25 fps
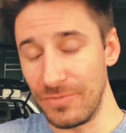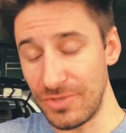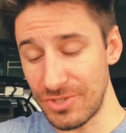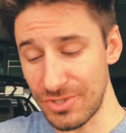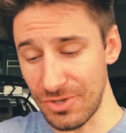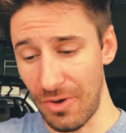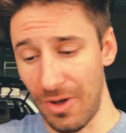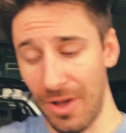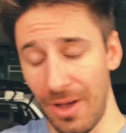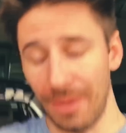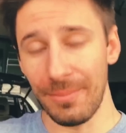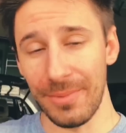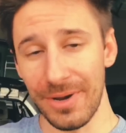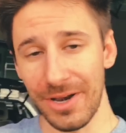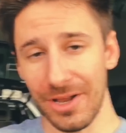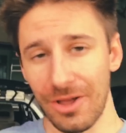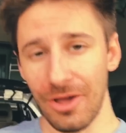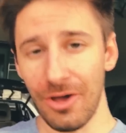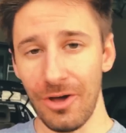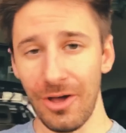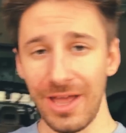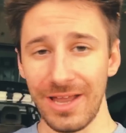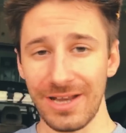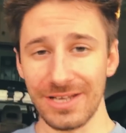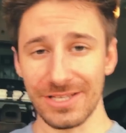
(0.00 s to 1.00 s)
So I'm gonna
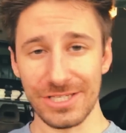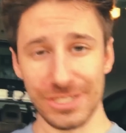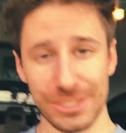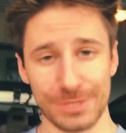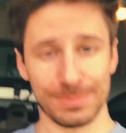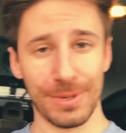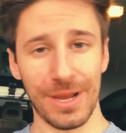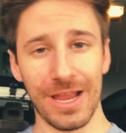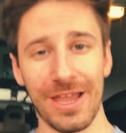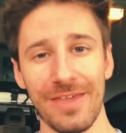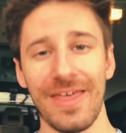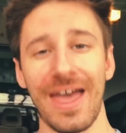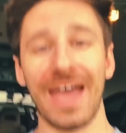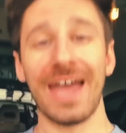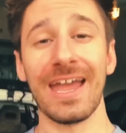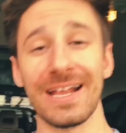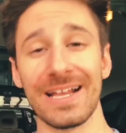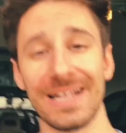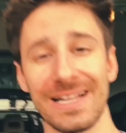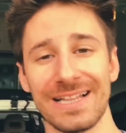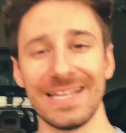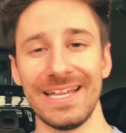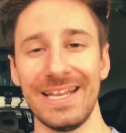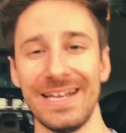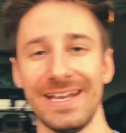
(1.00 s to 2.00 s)
go ahead and spray that
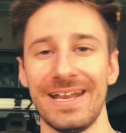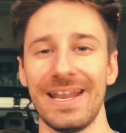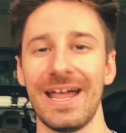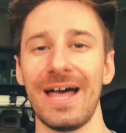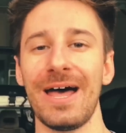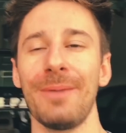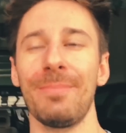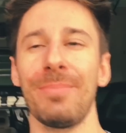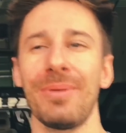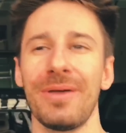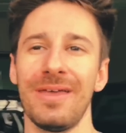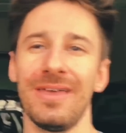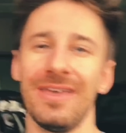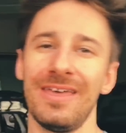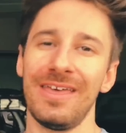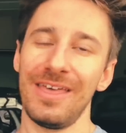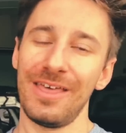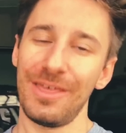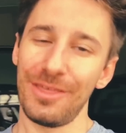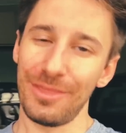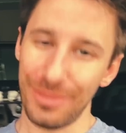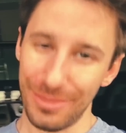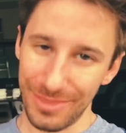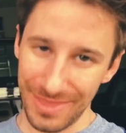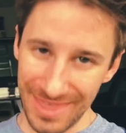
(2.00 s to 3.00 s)
and clean it up.
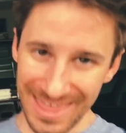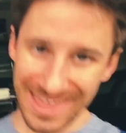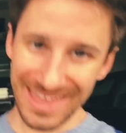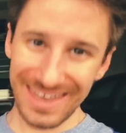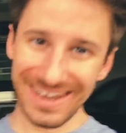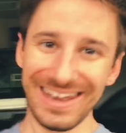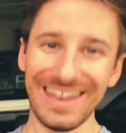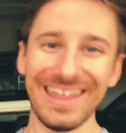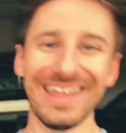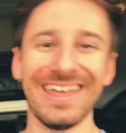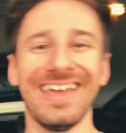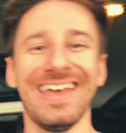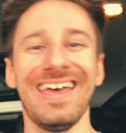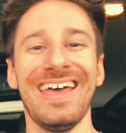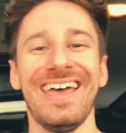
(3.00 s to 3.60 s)
Then